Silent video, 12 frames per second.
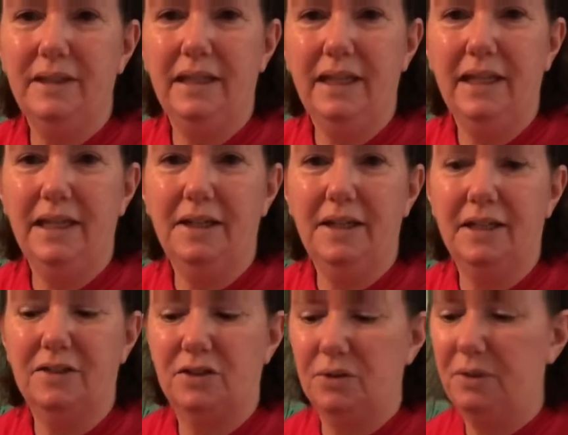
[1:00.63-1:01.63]
and
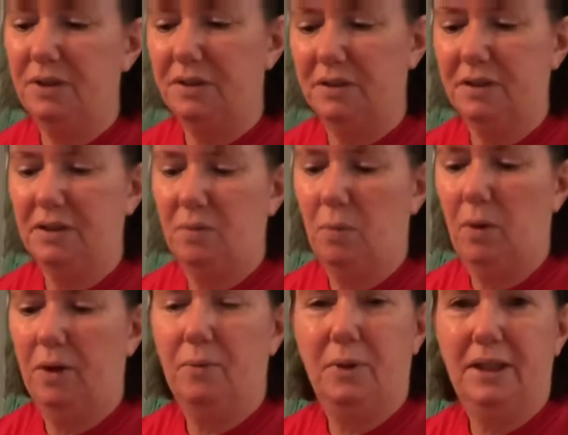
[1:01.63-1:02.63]
as soon as this
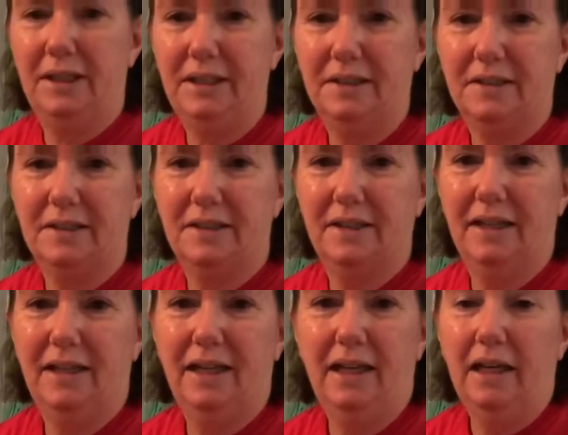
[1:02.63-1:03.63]
one released,
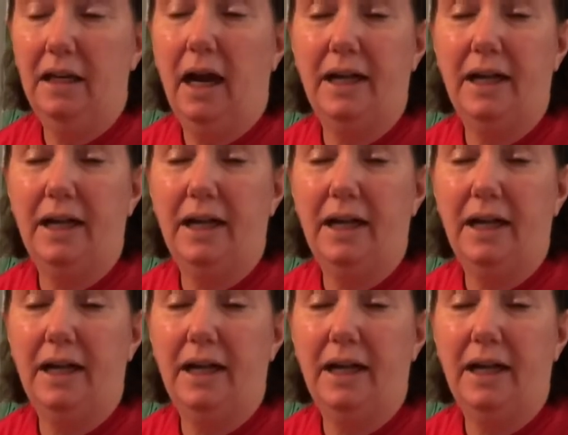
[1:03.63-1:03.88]
I